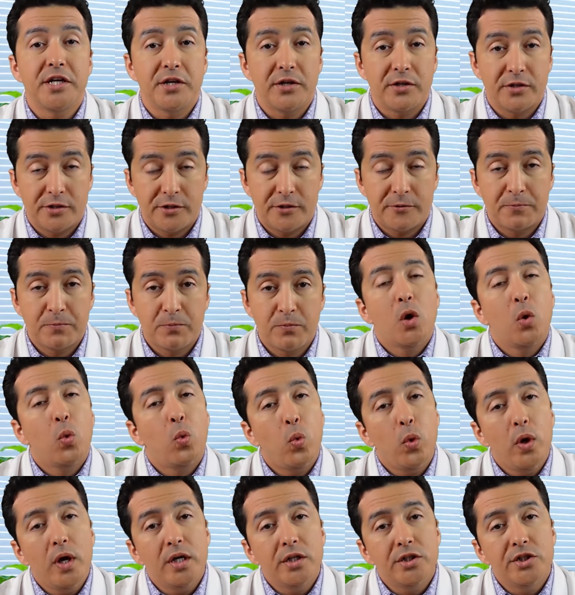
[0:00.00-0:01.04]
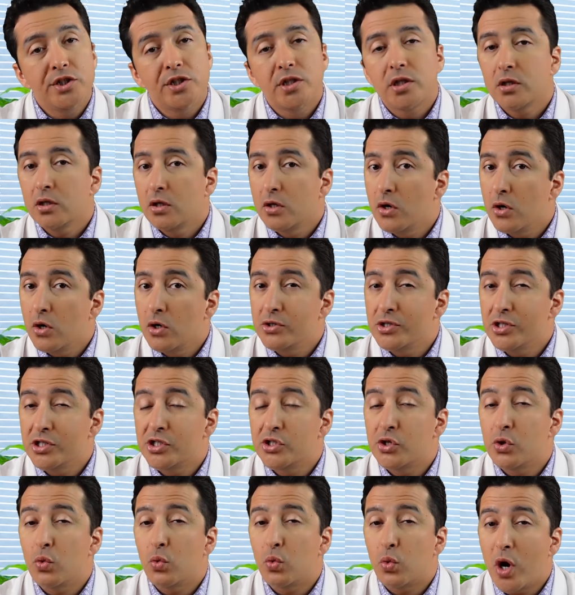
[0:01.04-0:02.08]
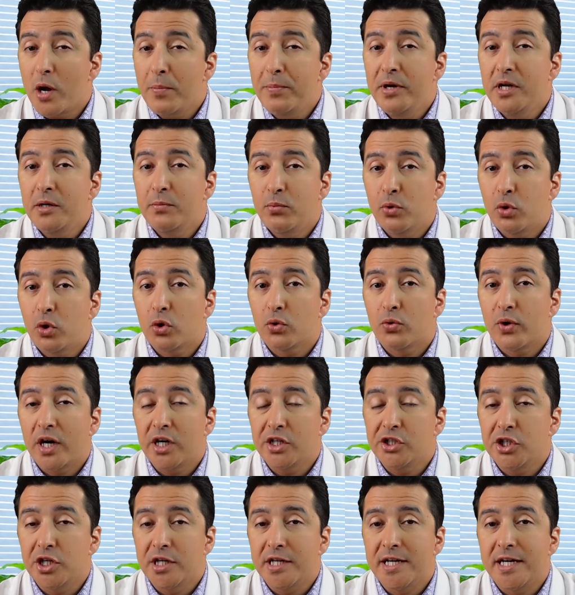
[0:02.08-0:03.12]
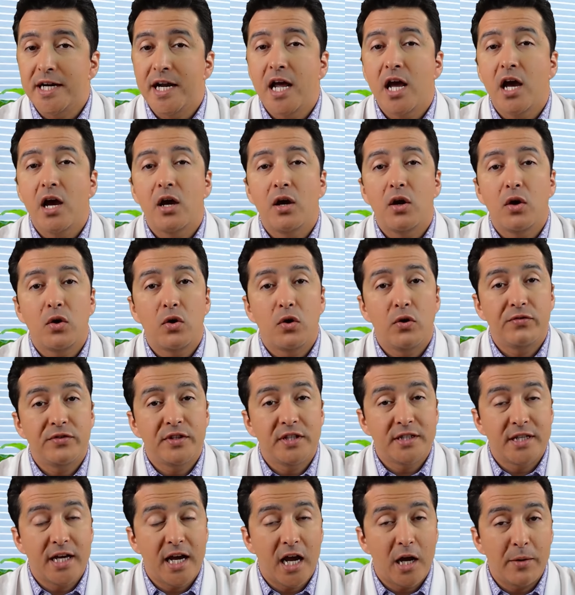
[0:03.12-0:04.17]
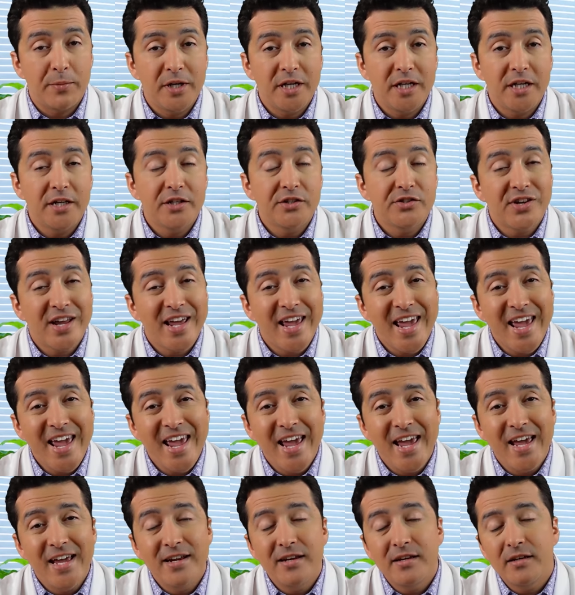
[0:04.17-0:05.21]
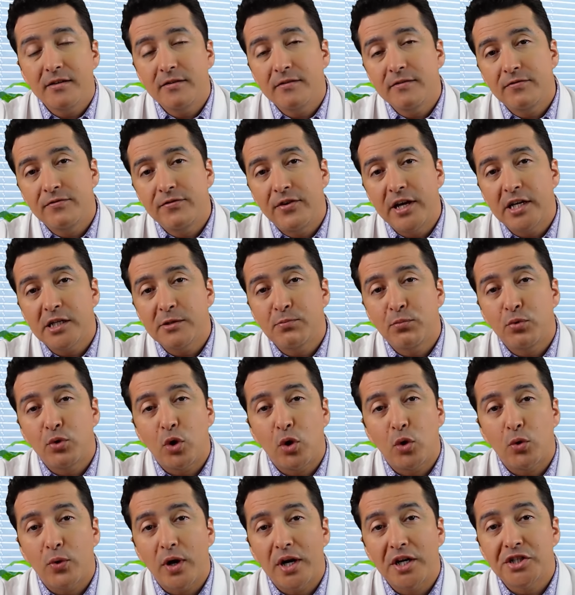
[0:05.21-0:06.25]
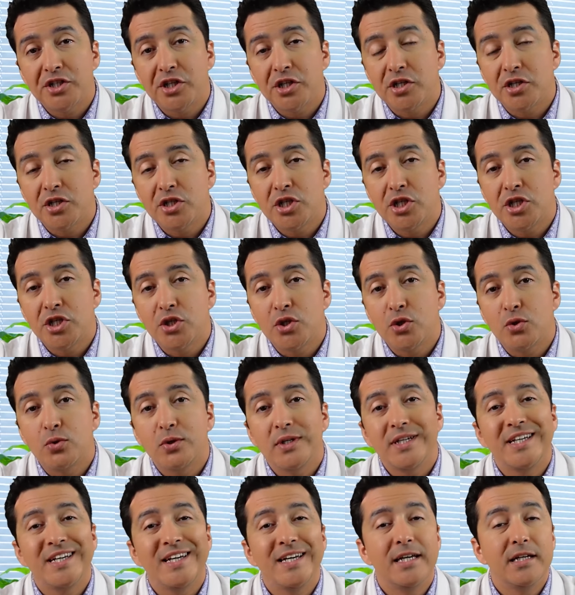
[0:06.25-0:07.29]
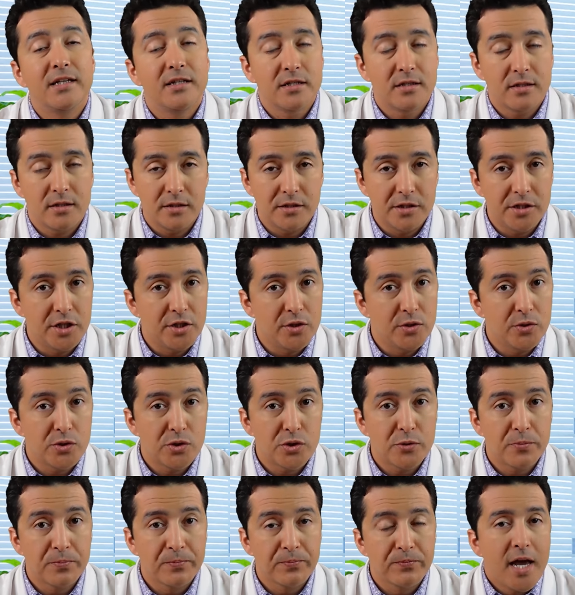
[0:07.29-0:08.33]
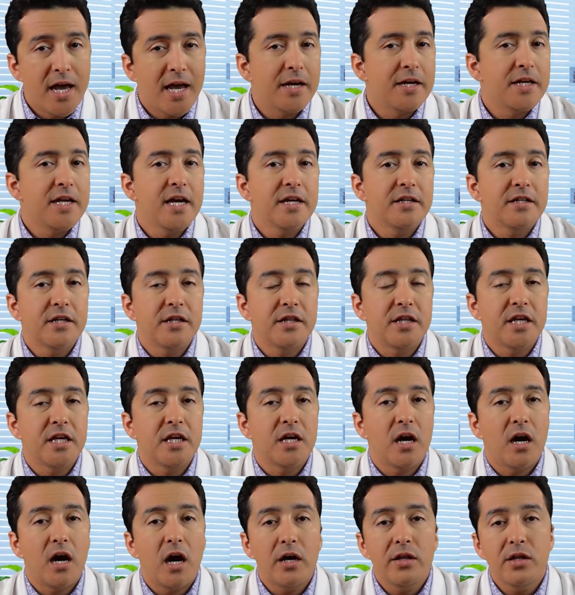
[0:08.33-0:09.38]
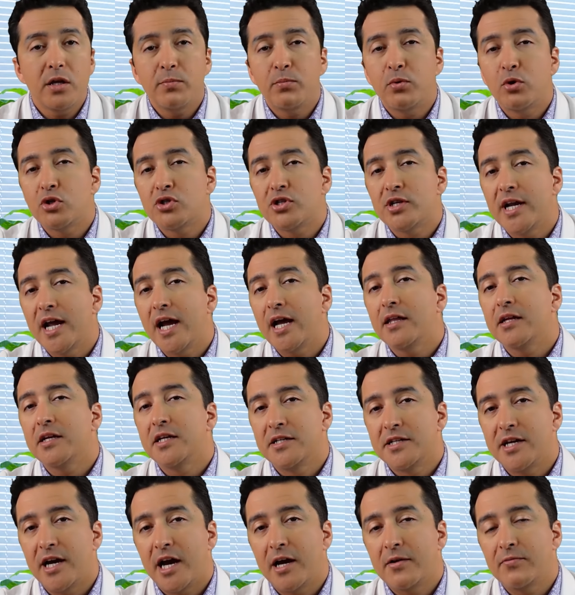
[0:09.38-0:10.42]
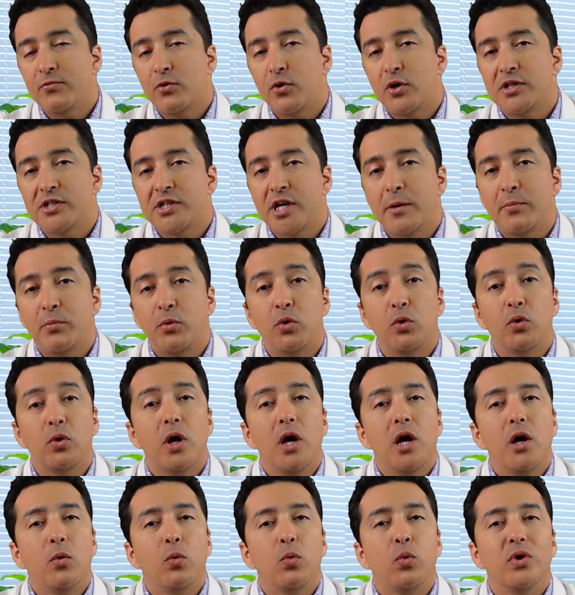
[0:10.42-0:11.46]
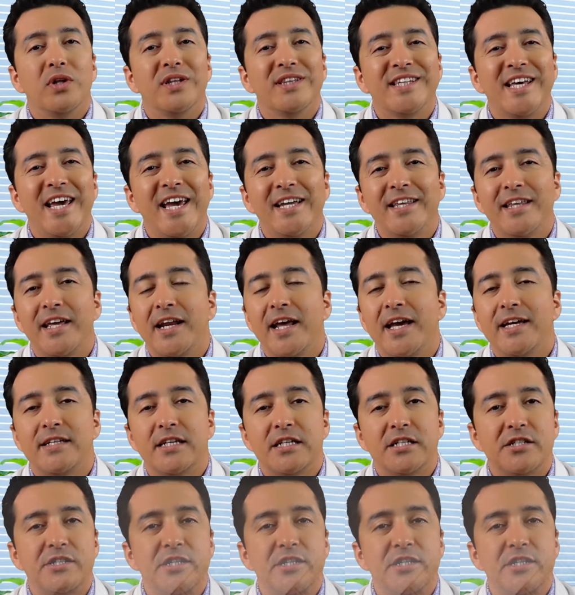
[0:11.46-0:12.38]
years, which causes a rapid progression of the diabetes and fast progression to insulin use. And yet the other personality type, for example, will take that as a